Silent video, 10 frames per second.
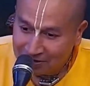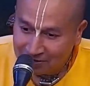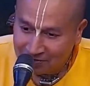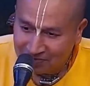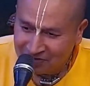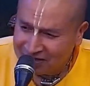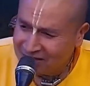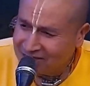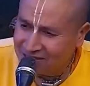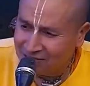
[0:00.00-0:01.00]
we
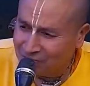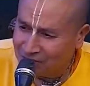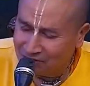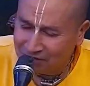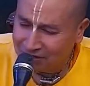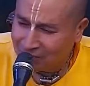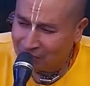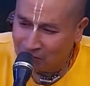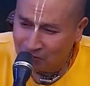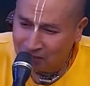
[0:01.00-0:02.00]
just did whatever
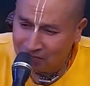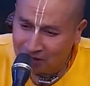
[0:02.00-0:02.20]
our duty,